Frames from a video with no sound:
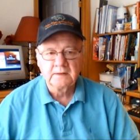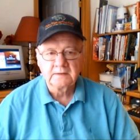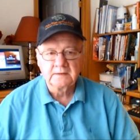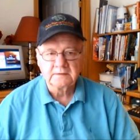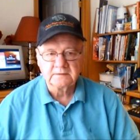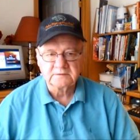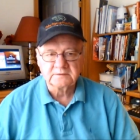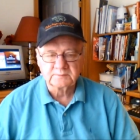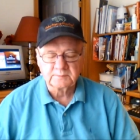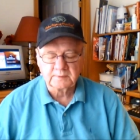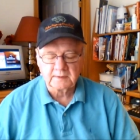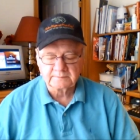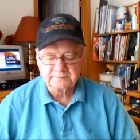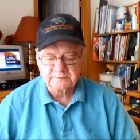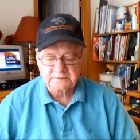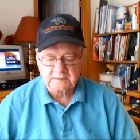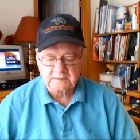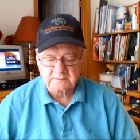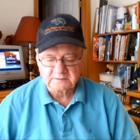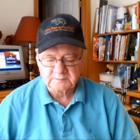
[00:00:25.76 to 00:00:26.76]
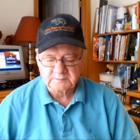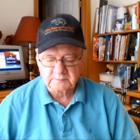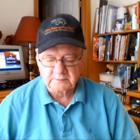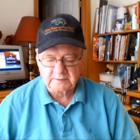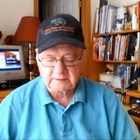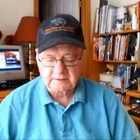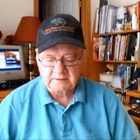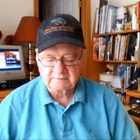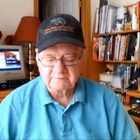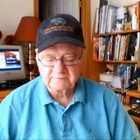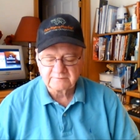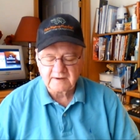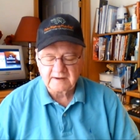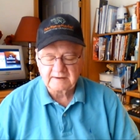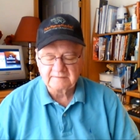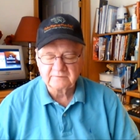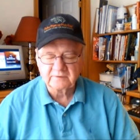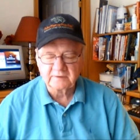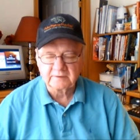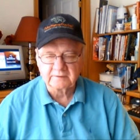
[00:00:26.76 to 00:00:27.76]
These pups are sprinting
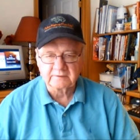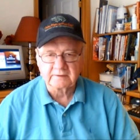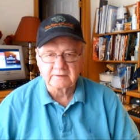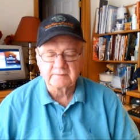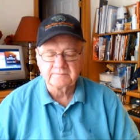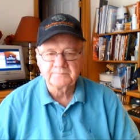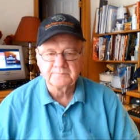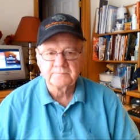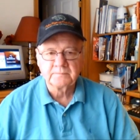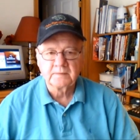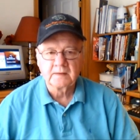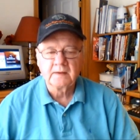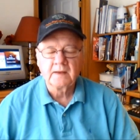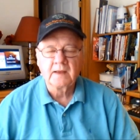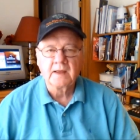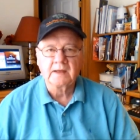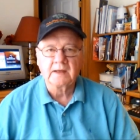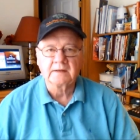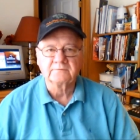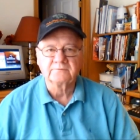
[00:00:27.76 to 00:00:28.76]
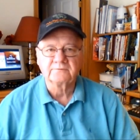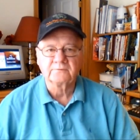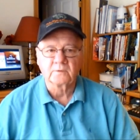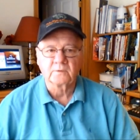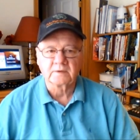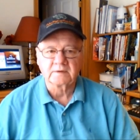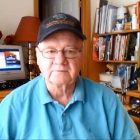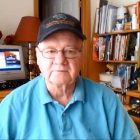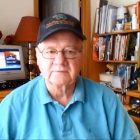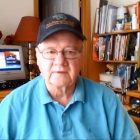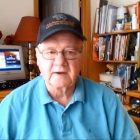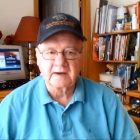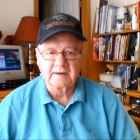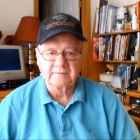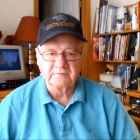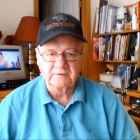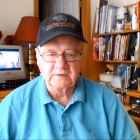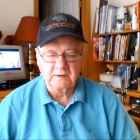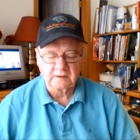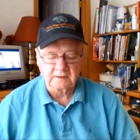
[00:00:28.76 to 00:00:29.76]

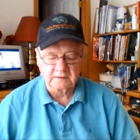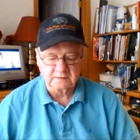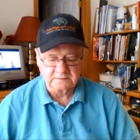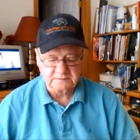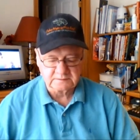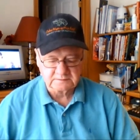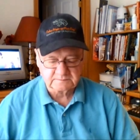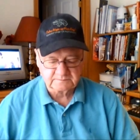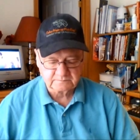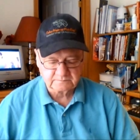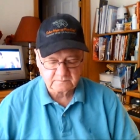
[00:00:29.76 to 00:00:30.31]
545 yards.